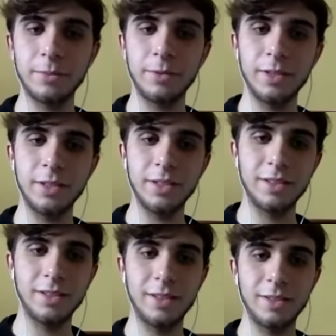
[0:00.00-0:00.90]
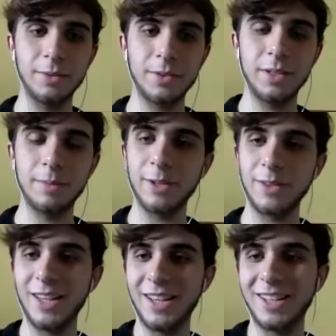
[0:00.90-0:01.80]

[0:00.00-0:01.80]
We'll see about that.